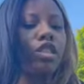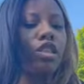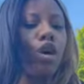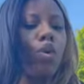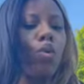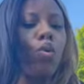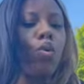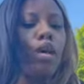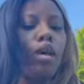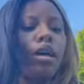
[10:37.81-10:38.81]
So
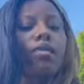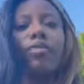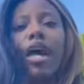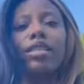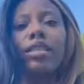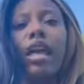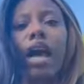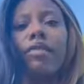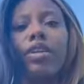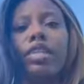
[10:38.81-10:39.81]
that's a
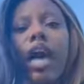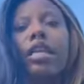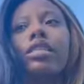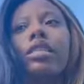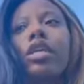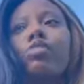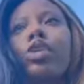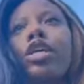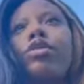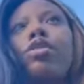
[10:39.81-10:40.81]
lot of us, honestly, as
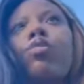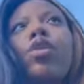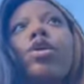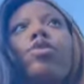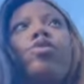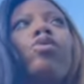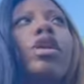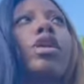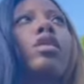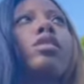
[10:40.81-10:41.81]
we heal and work through
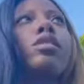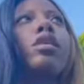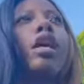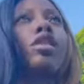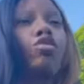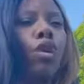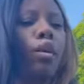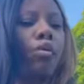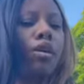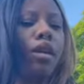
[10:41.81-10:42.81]
things and
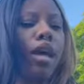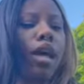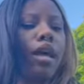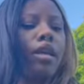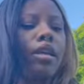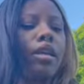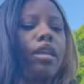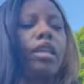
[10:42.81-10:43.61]
trauma and